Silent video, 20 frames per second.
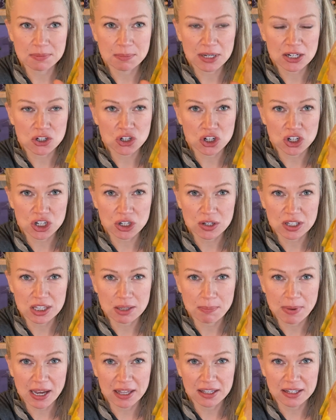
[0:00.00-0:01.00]
Make sure you get the
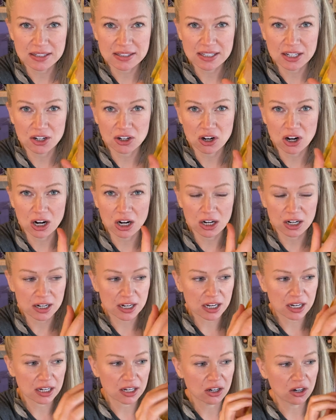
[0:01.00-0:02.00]
pellets that are
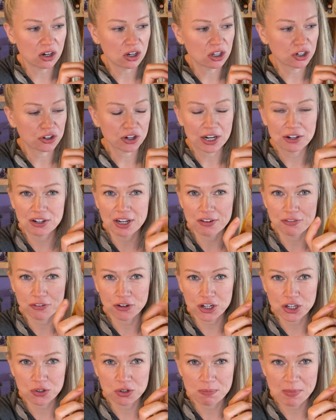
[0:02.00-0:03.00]
already all ground up for
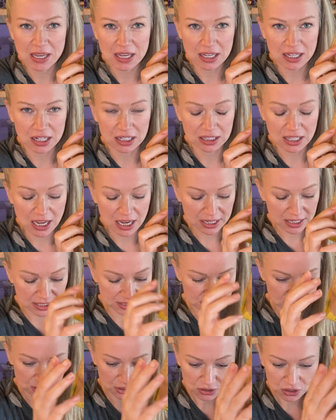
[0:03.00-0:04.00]
you to make it a lot easier.